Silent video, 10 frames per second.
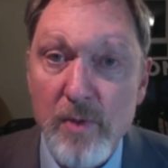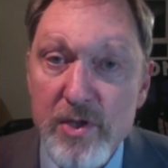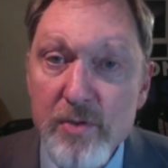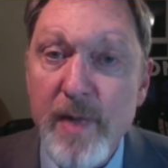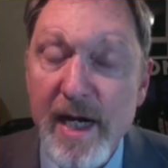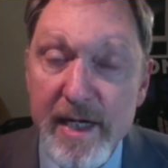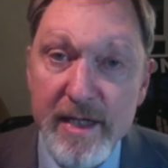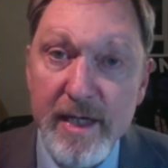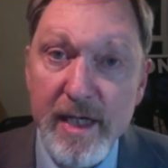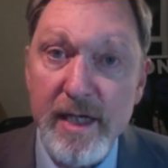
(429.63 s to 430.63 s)
When you buy
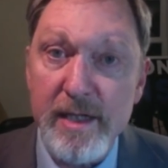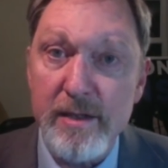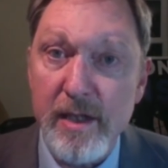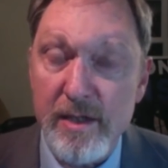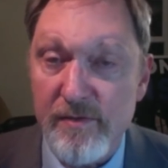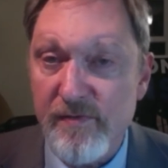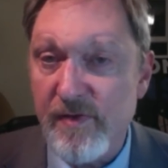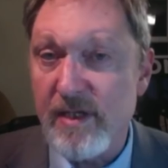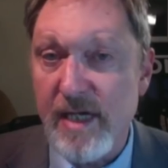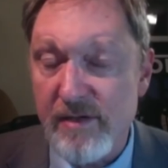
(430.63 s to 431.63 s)
a gun and you
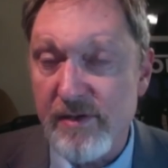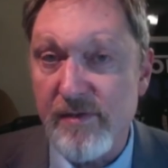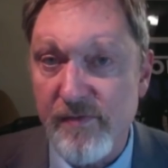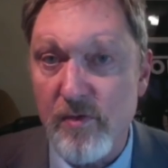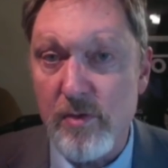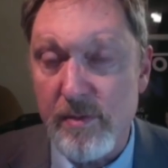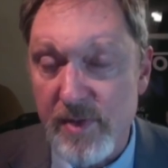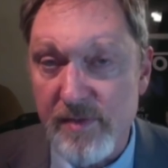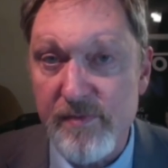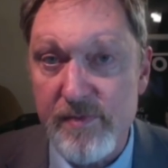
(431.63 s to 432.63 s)
fill out the
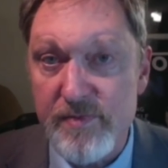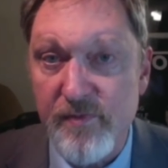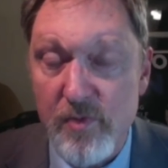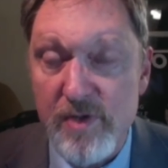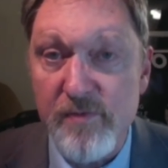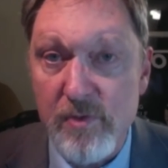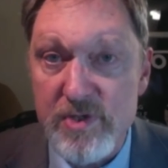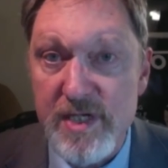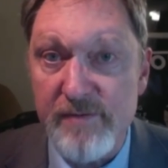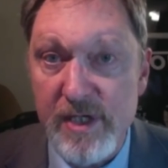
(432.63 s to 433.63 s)
form, the forty-four
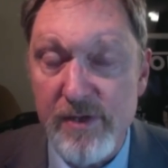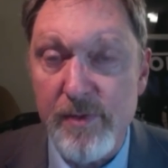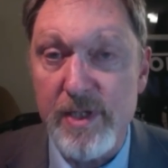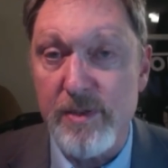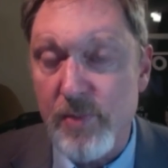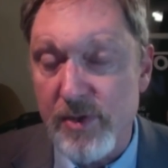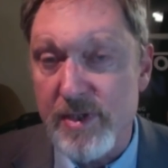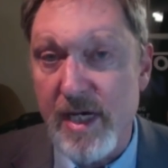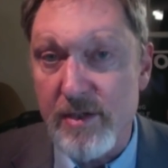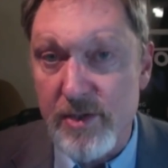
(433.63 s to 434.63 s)
seventy-three, you
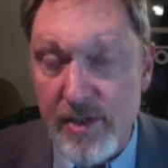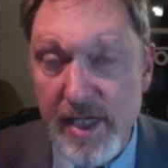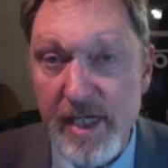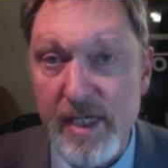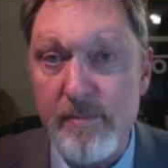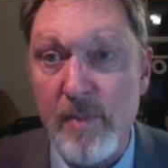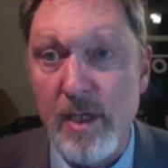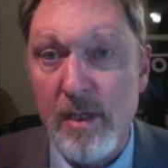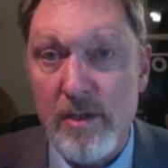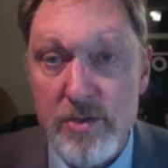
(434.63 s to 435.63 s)
put down your name,
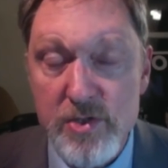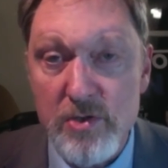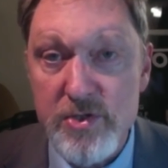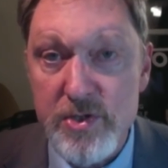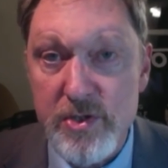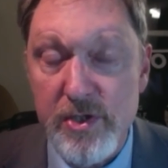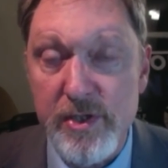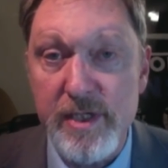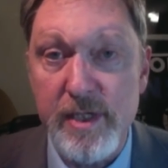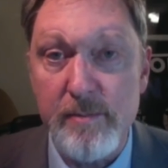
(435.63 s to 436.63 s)
your social
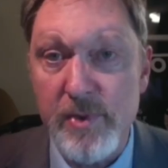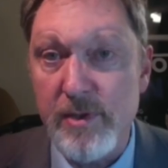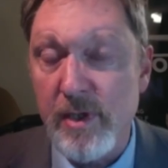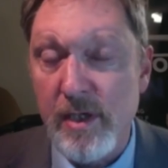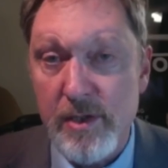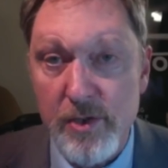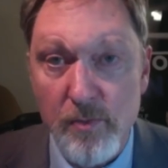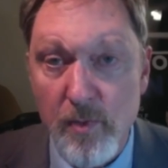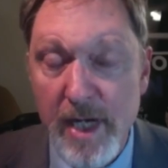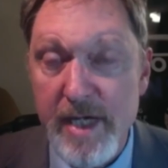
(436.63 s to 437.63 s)
security number,
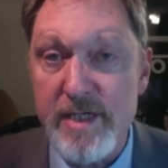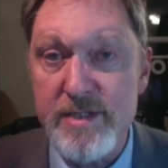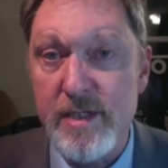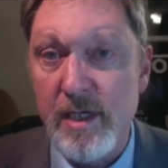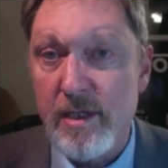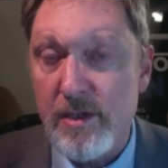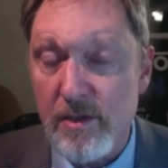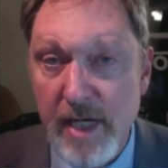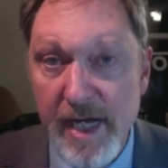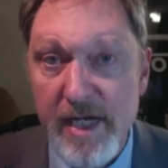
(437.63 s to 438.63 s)
your race,
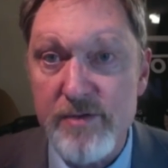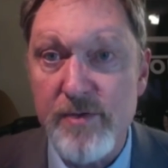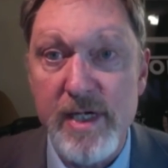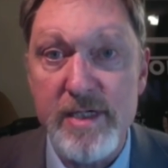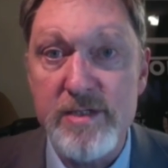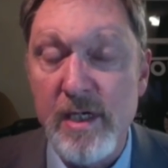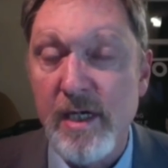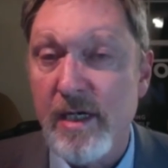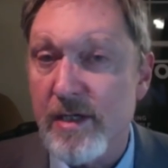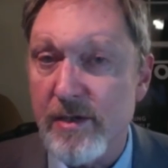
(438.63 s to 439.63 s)
your address,
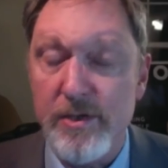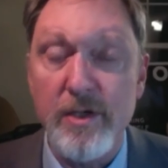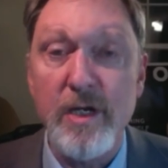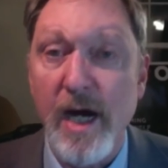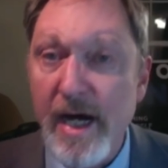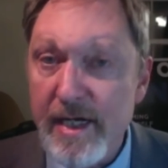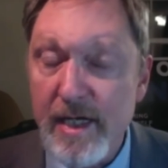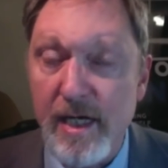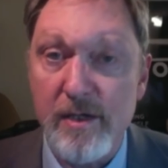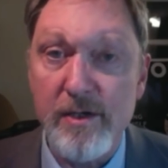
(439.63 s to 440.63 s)
you know, your eye
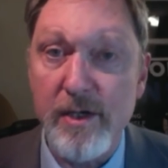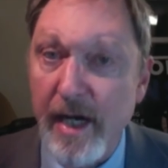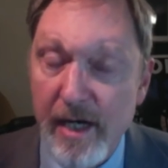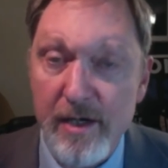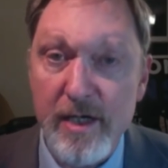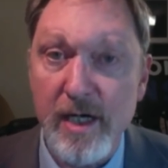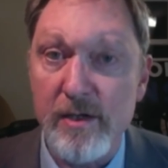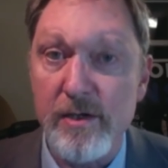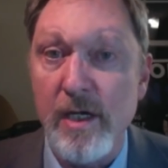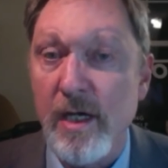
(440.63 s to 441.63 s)
color, hair
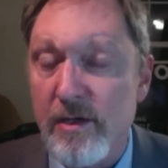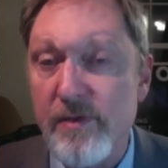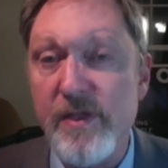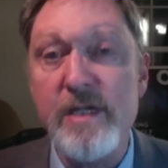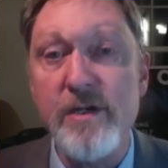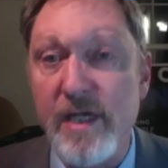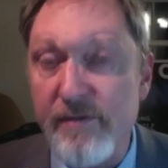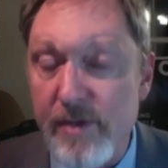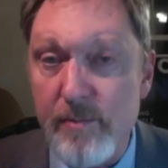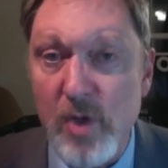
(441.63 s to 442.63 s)
color. You think you're
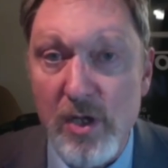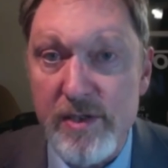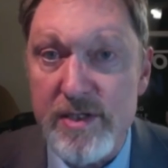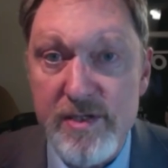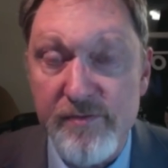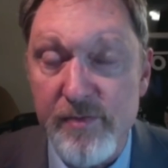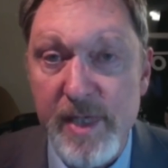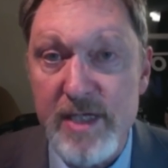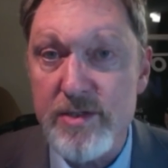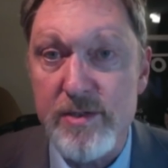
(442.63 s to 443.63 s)
giving them all this
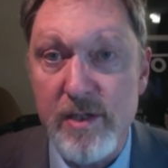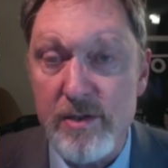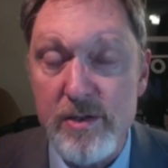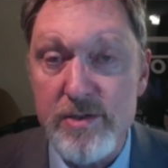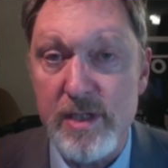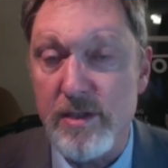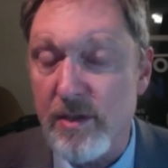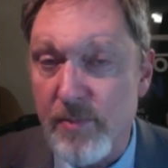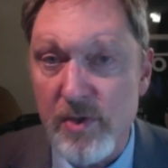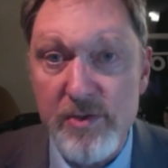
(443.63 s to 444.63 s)
information, they're using it,
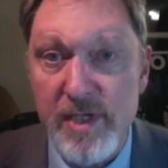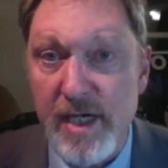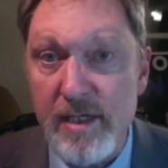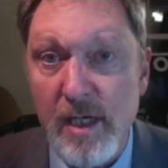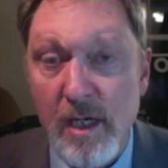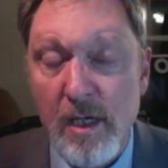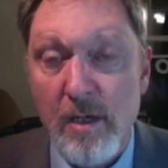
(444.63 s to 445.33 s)
your birthday.